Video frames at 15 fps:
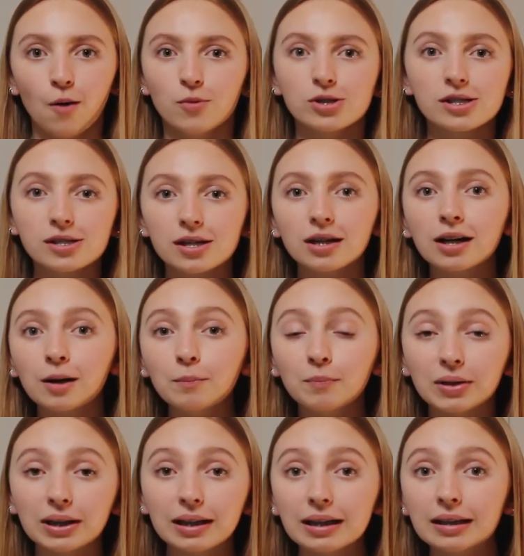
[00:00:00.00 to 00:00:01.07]
which is gonna
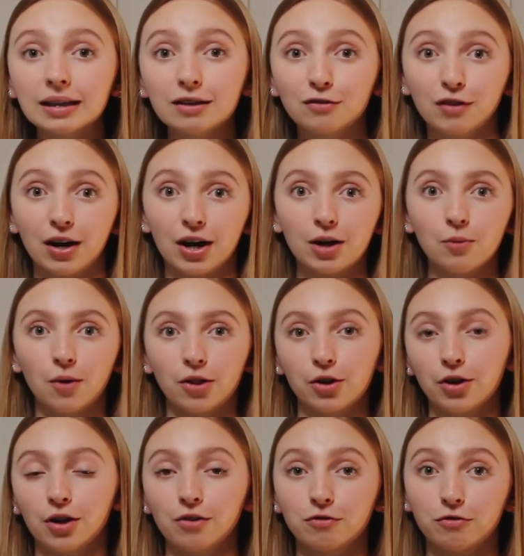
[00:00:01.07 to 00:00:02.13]
completely vary
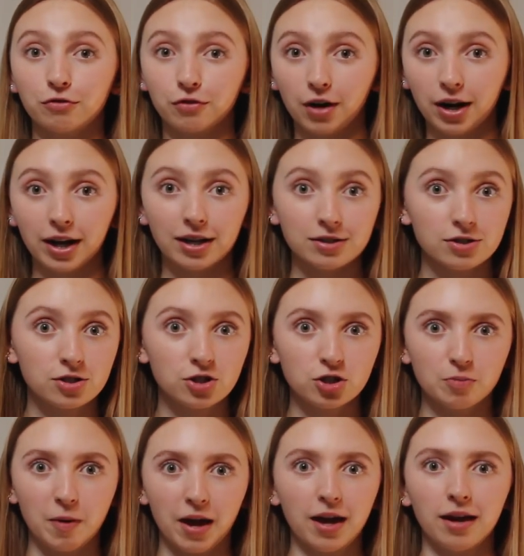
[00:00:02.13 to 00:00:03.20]
whether you're in France,
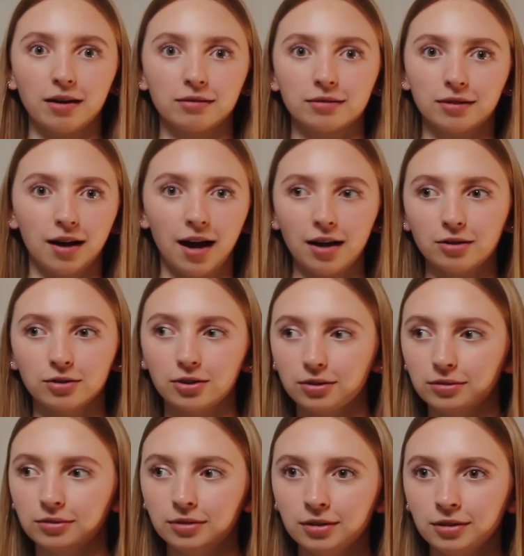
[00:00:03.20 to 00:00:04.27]
Japan, or, I don't
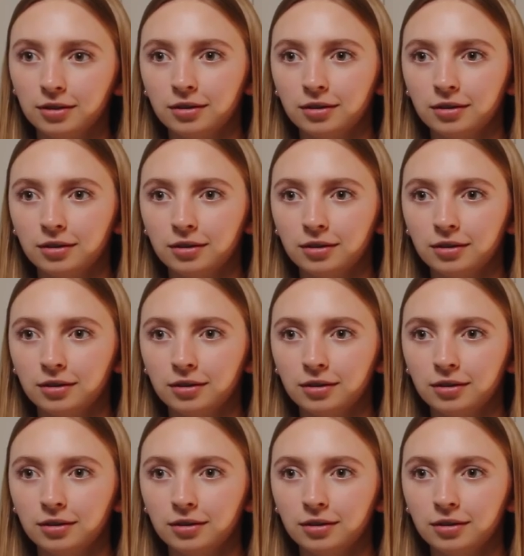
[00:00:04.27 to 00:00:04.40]
know,